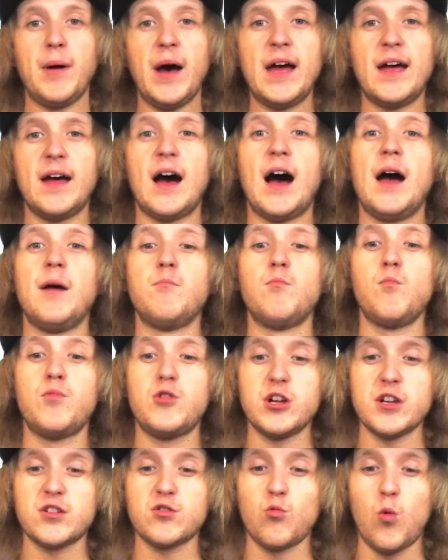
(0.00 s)
But I'm
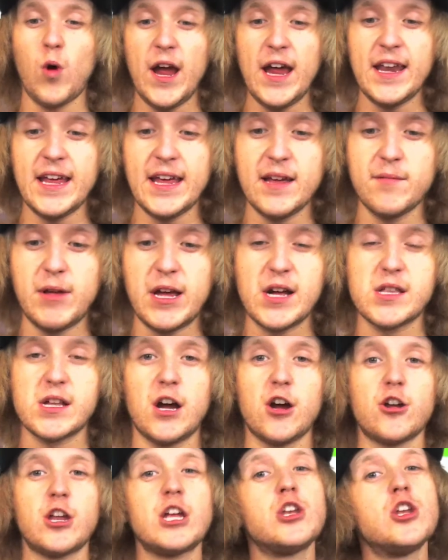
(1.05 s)
just waiting because I
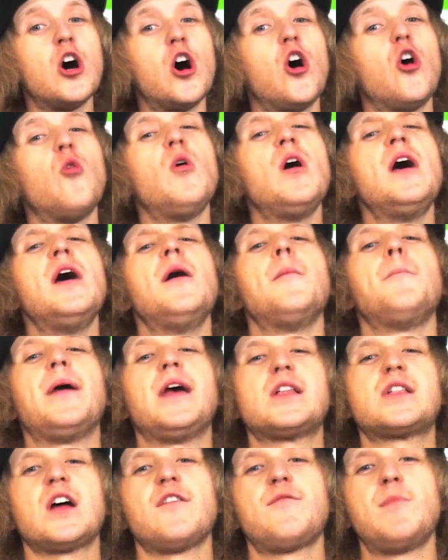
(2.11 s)
already know,
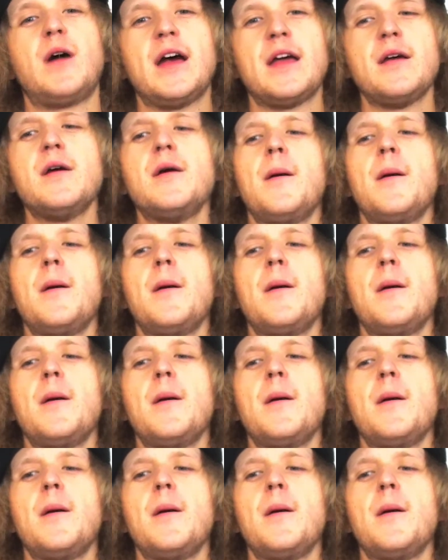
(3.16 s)
based off my